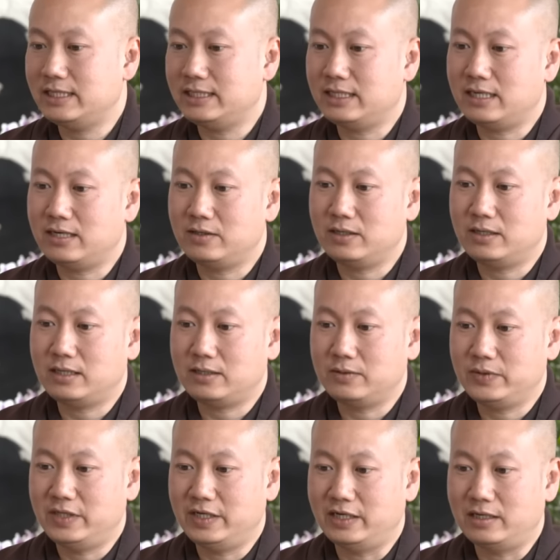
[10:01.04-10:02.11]
that are
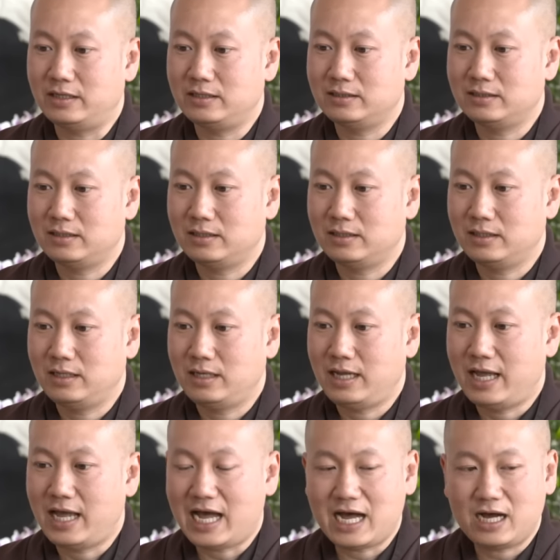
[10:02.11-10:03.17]
out there,
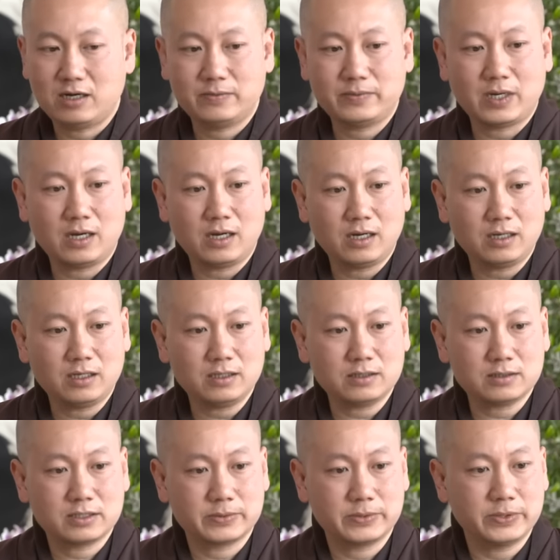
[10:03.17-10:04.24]
out of
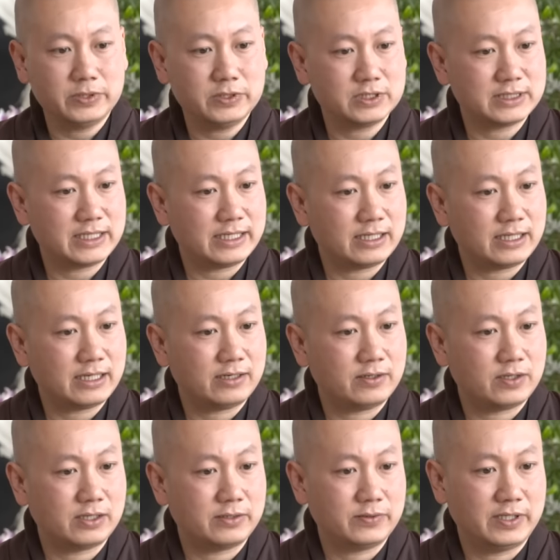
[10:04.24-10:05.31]
all the fruits that are
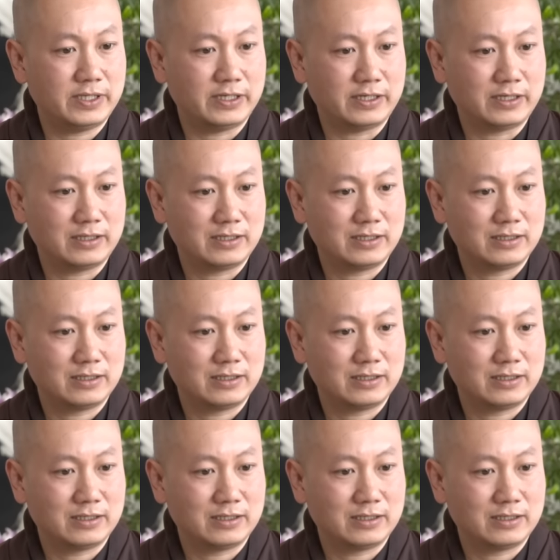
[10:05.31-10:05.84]
out there,